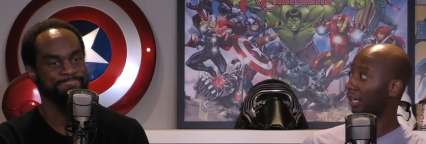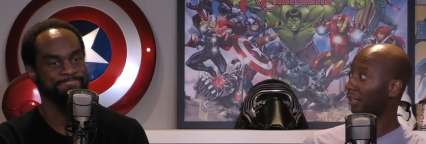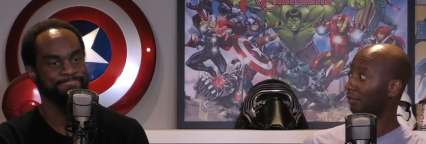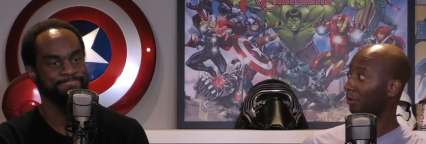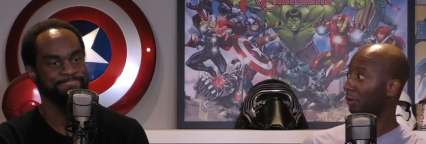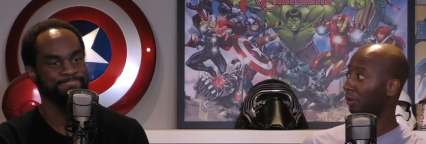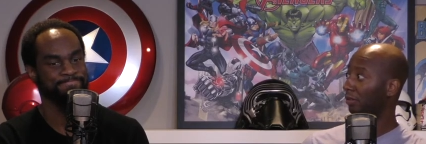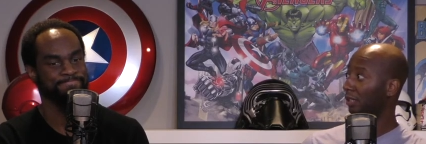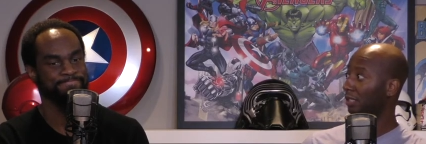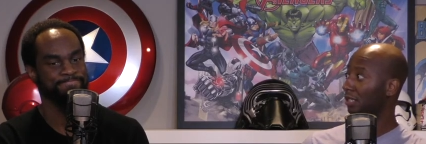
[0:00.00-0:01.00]
Speaker 1: I think, for both
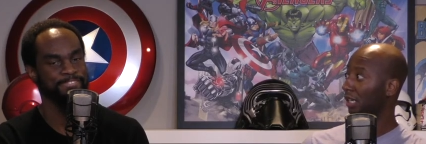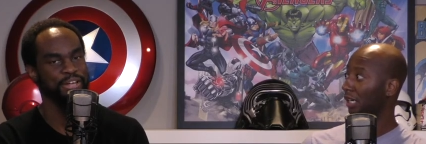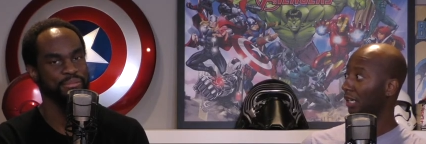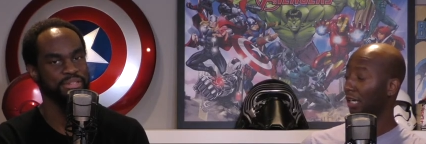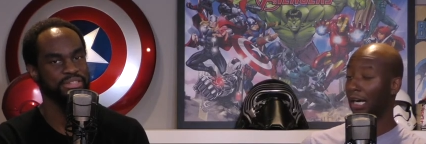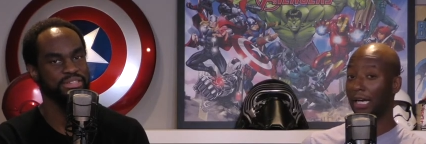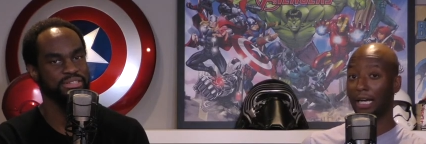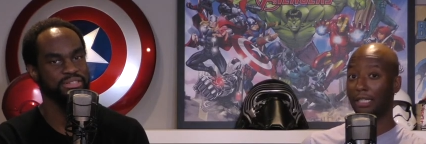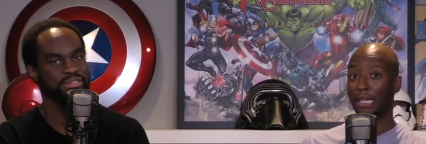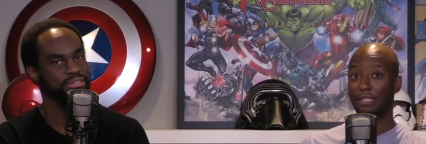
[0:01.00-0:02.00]
of us. Yeah, uh,
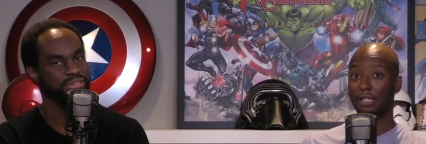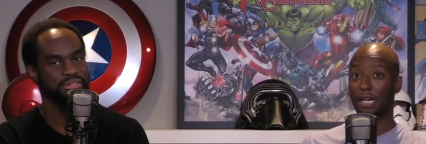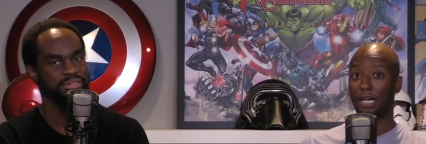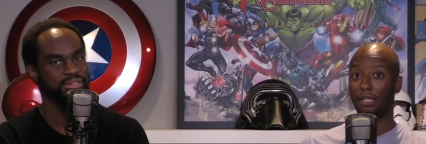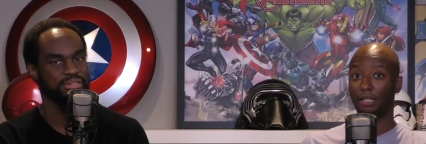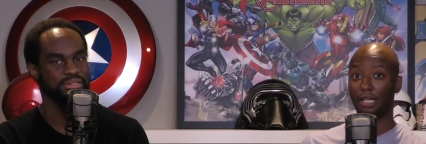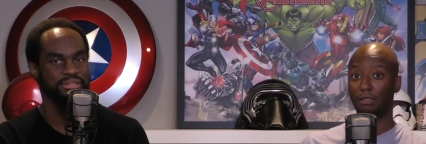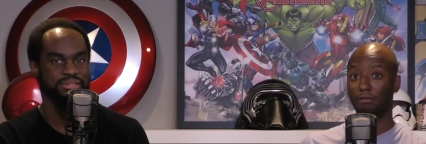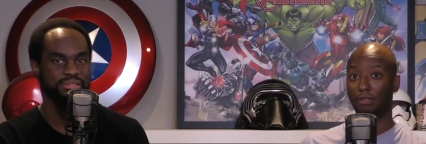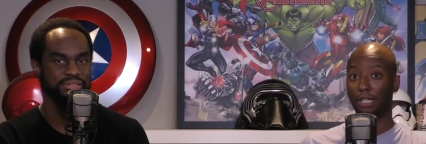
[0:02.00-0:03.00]
and that's not
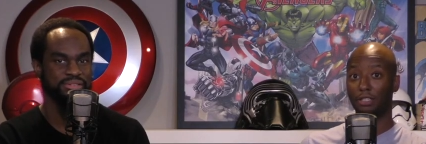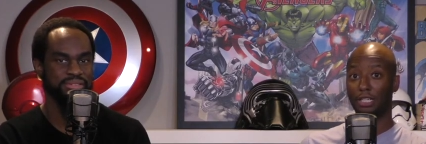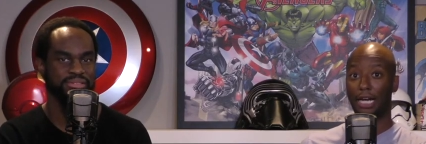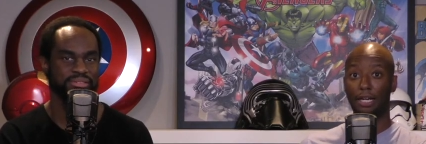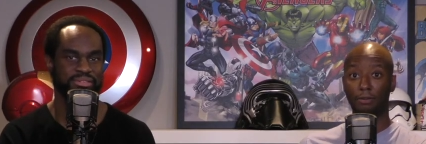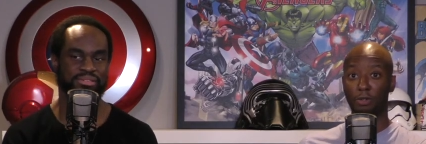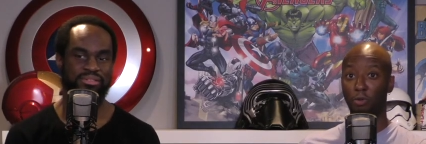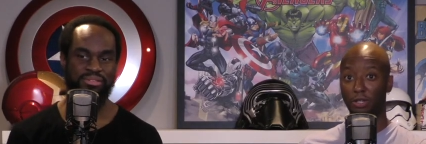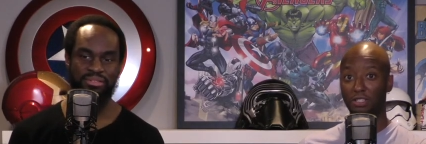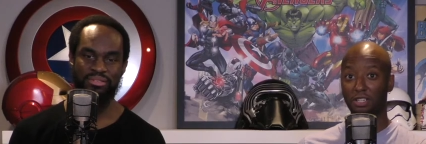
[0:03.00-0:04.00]
like that doesn't add up to
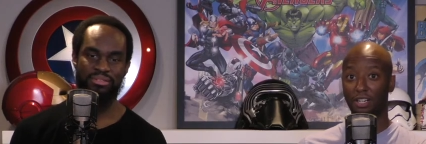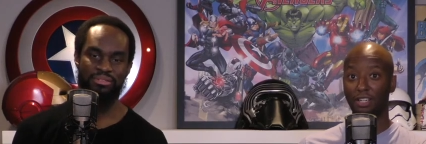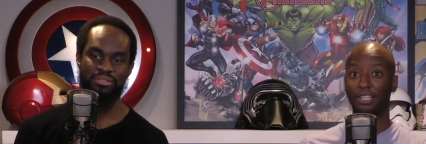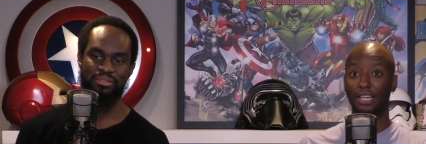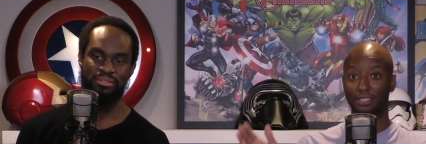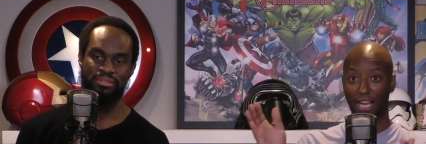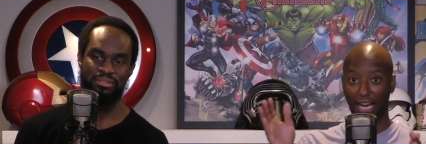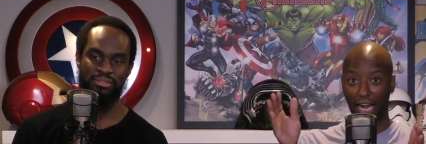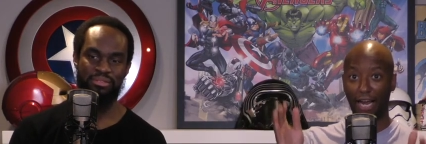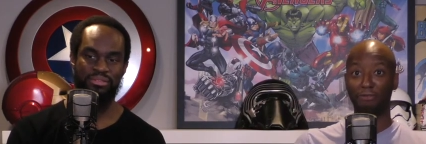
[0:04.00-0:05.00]
one star. That is a
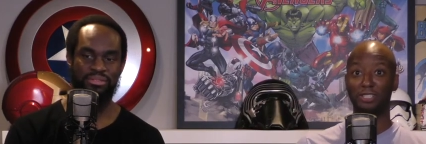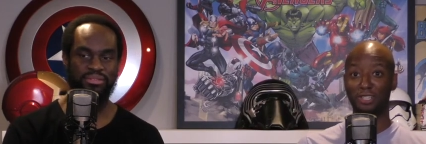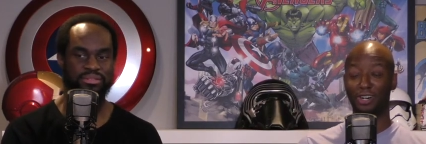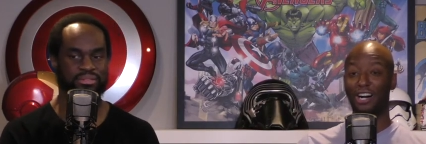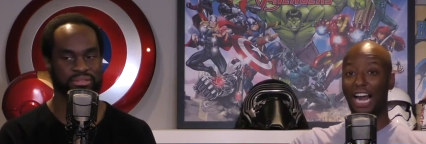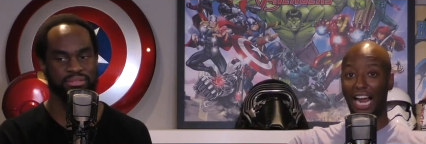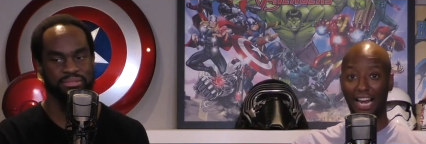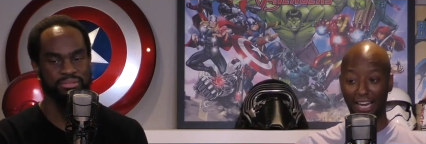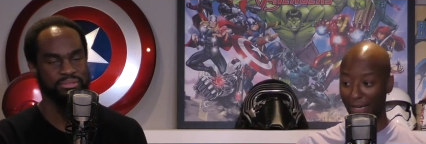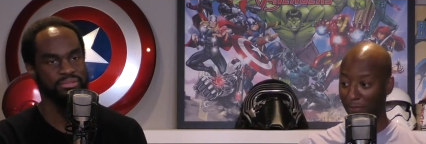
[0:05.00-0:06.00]
half a star,
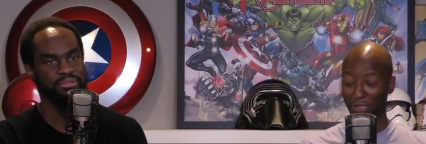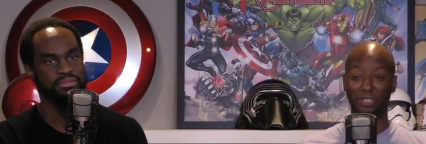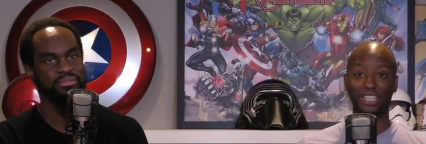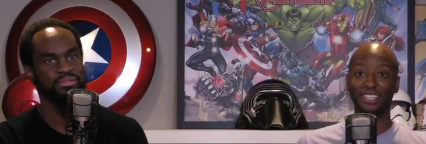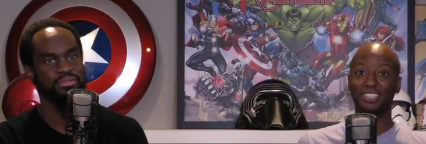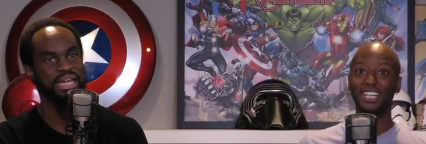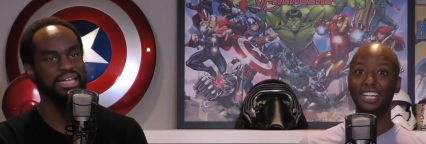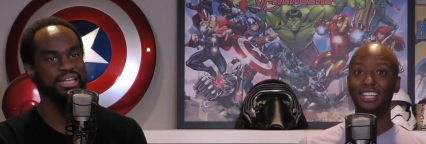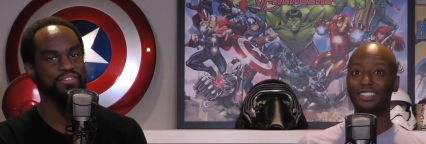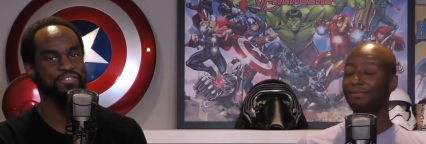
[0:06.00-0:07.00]
Speaker 2: period.
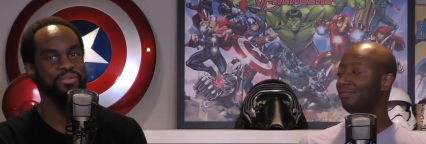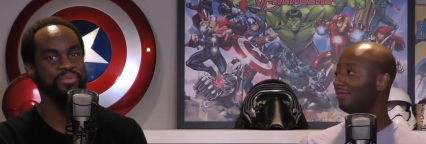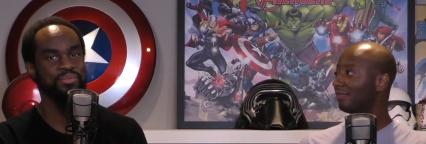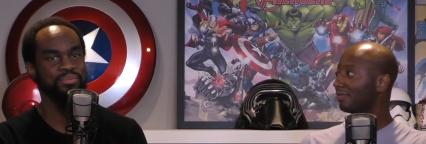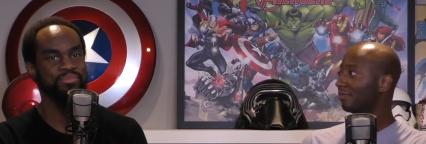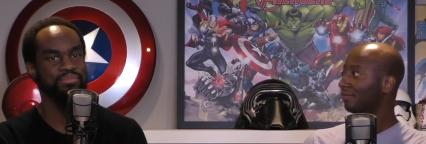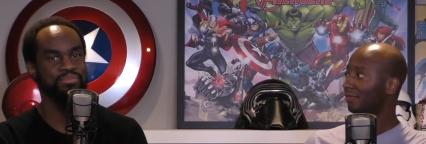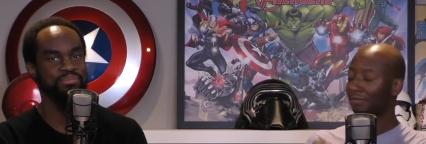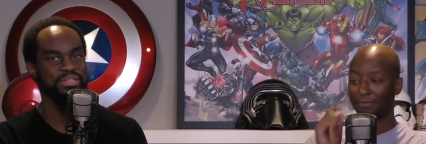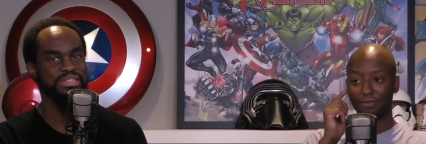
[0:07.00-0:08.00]
like if you
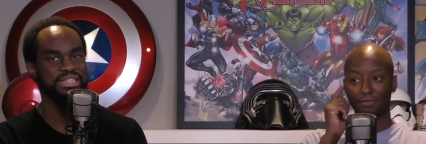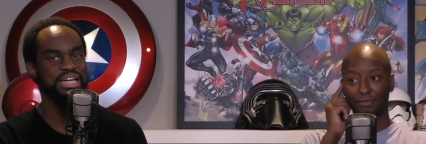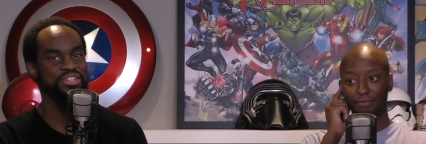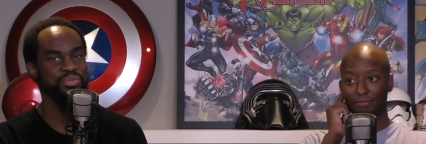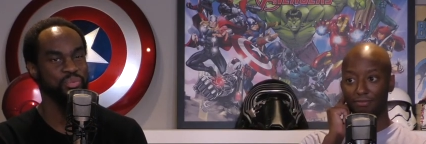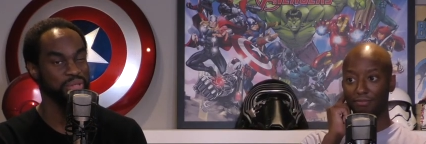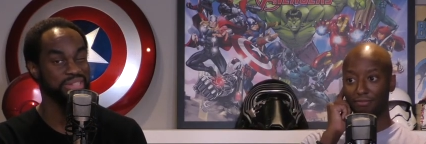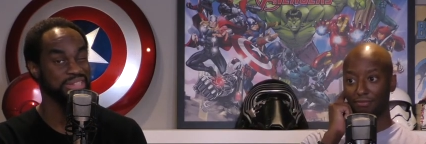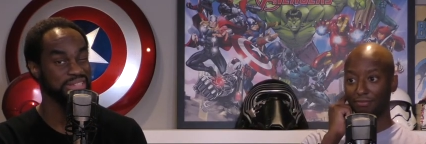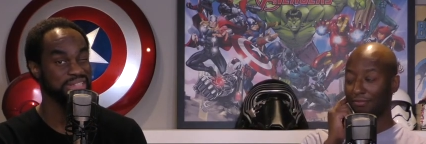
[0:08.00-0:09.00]
decide you
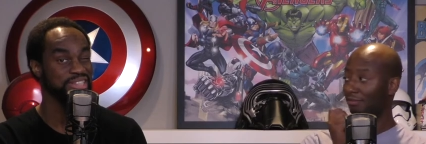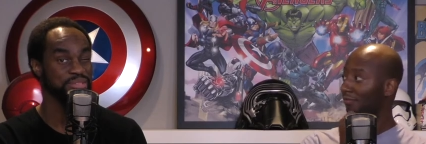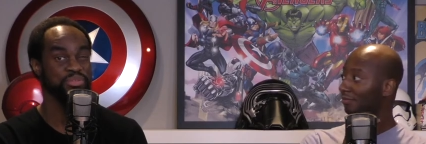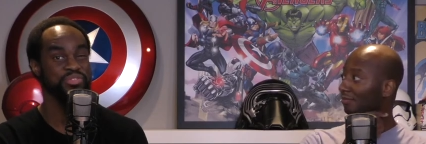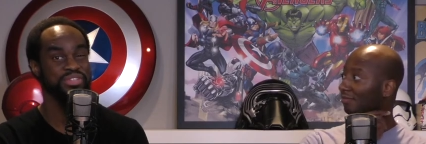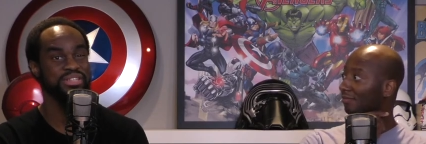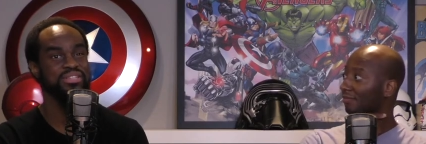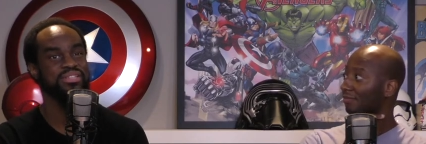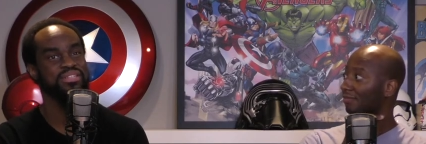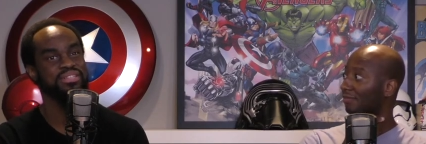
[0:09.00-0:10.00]
want to see this
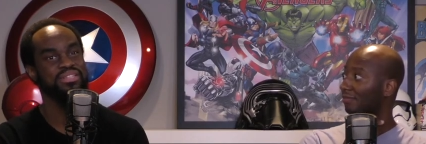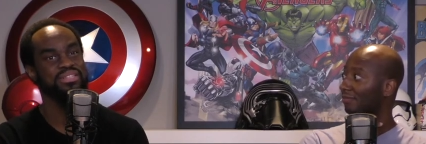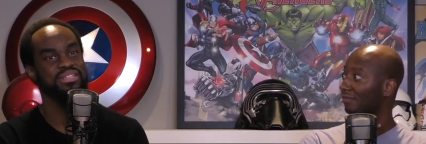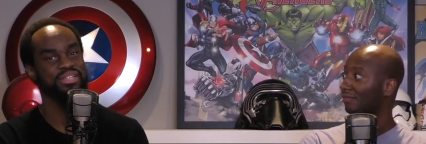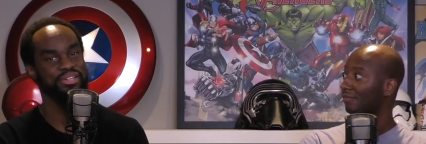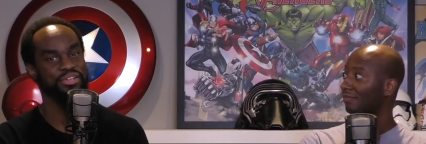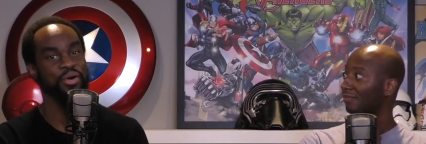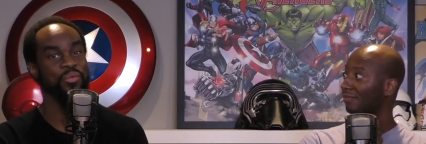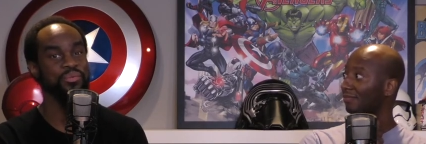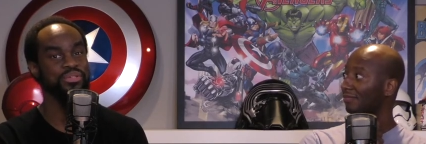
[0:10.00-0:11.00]
movie,
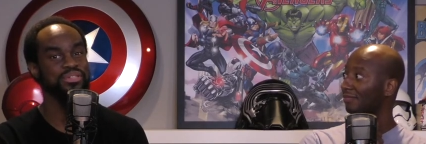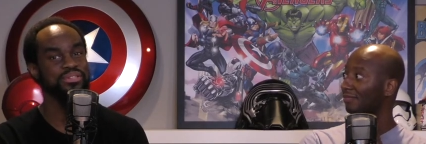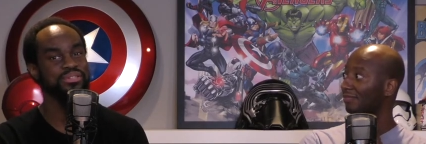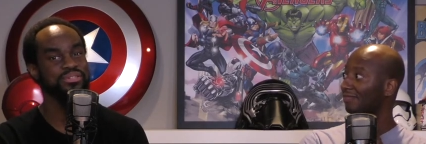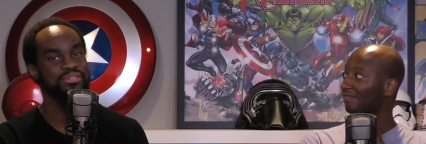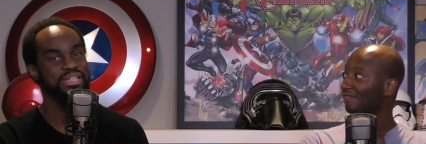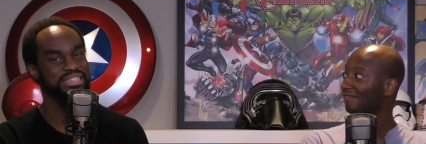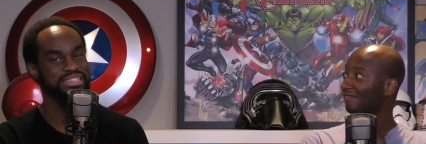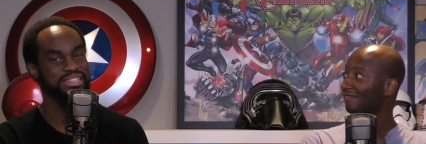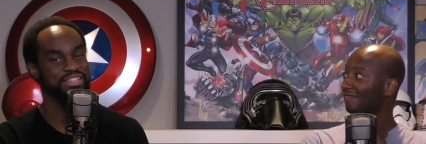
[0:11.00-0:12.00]
don't and just